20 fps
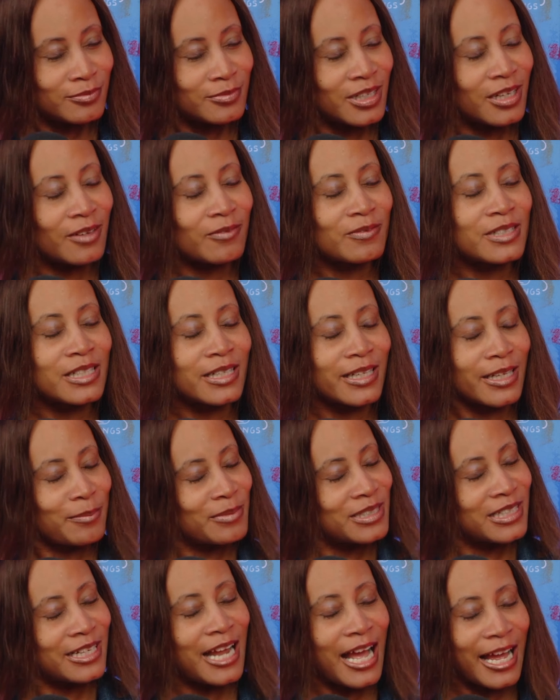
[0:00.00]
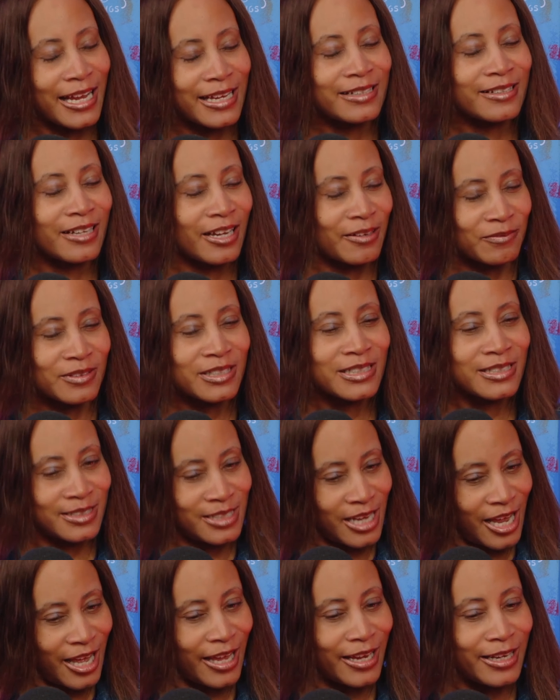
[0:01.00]
of teams, and I can definitely
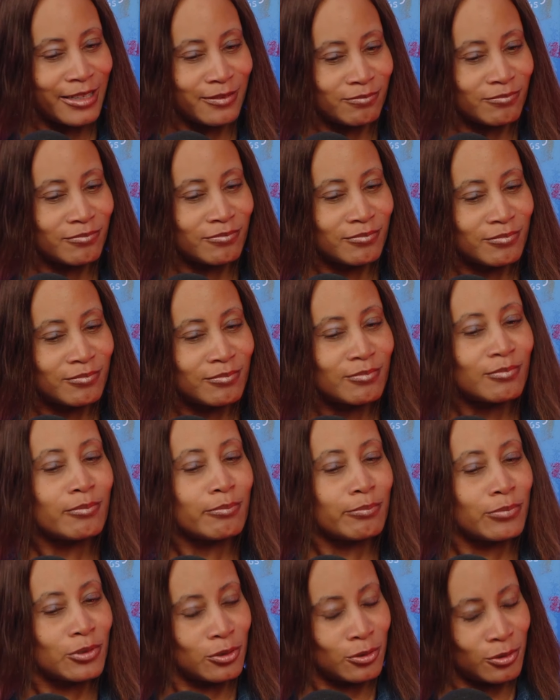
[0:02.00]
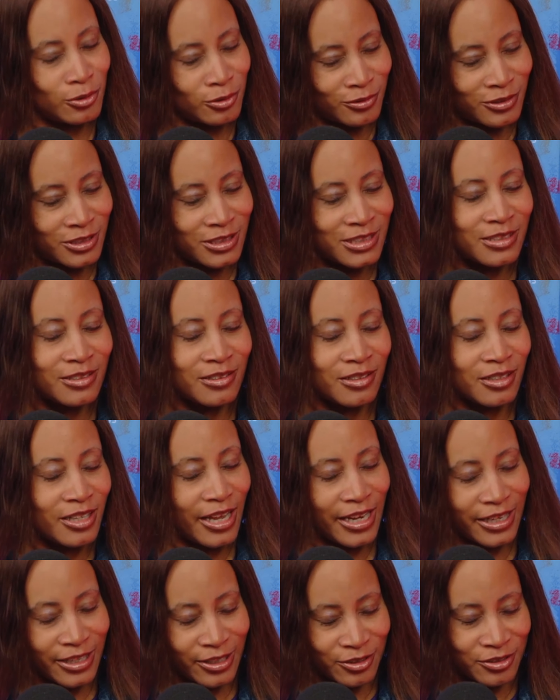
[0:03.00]
say Bulls,
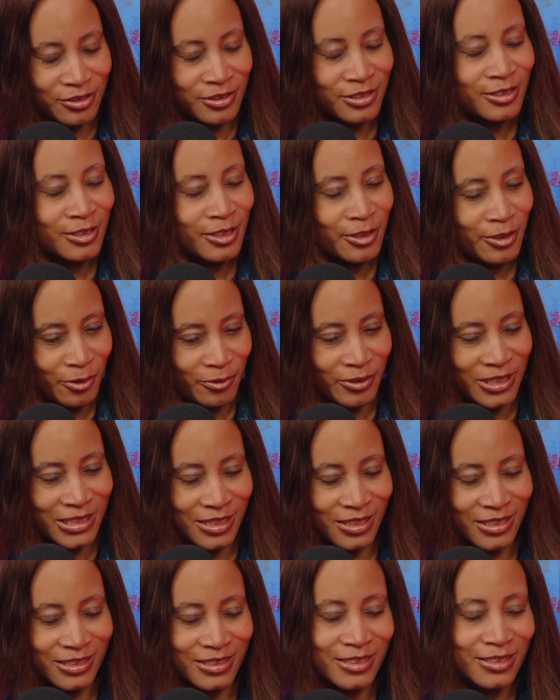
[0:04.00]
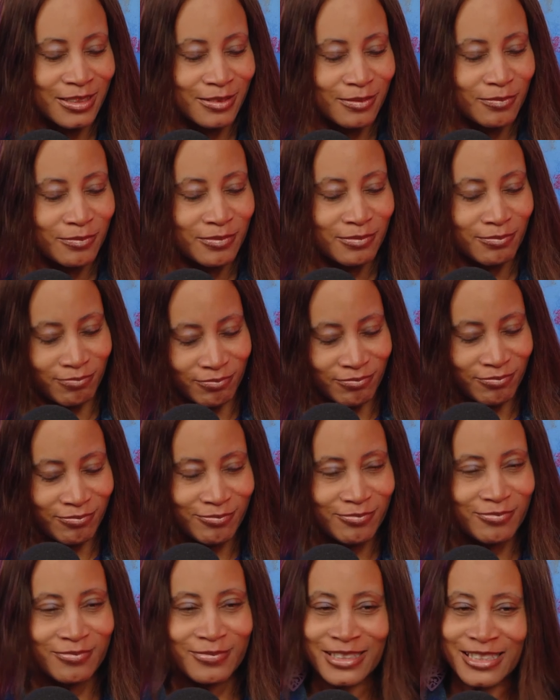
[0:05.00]
Lakers, Grizzlies.
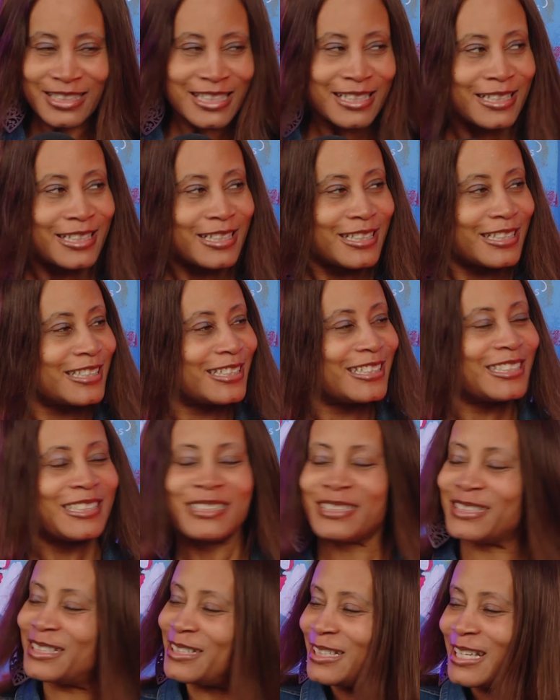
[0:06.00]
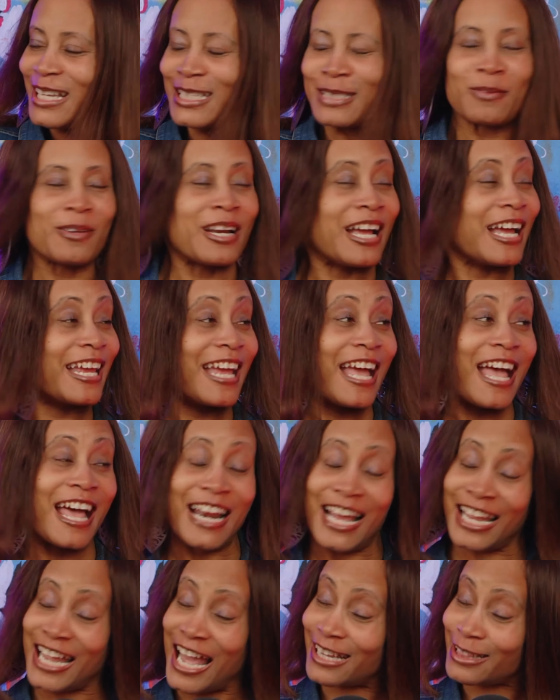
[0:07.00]
All right. That's what I got.
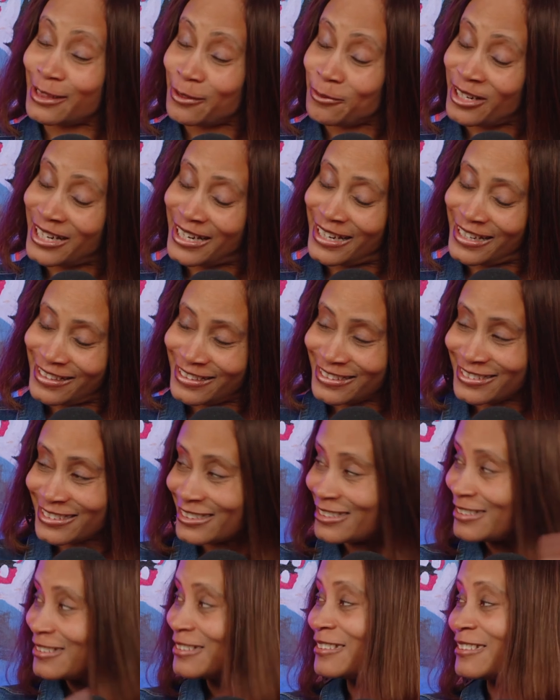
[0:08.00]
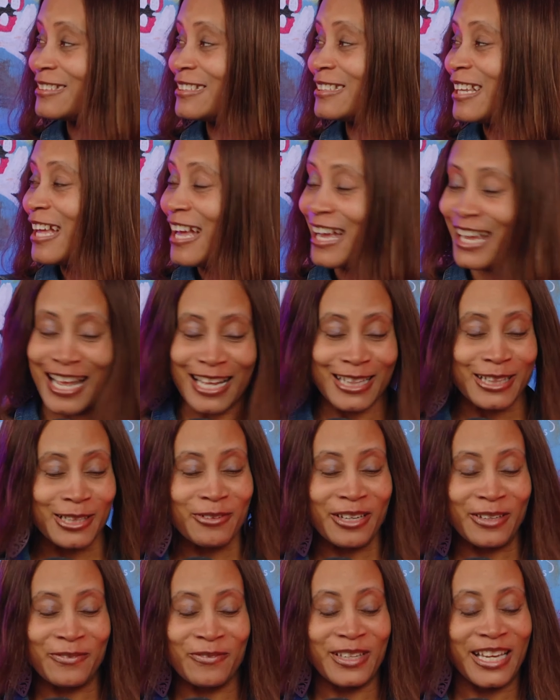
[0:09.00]
I got three. I got
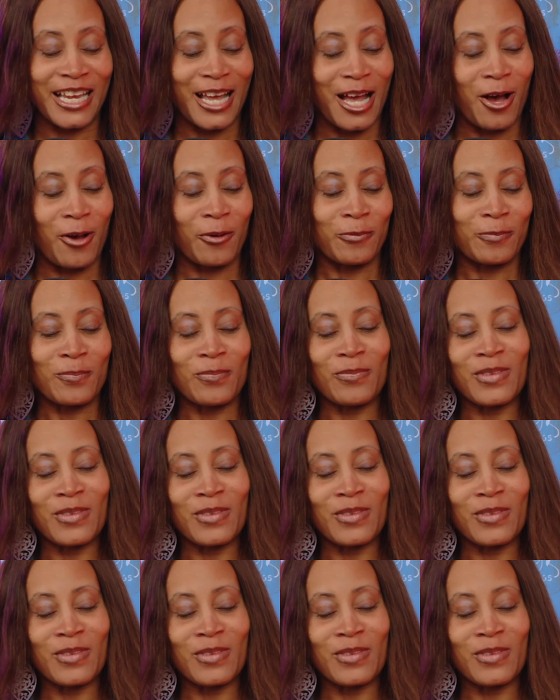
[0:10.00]
three for y'all. See,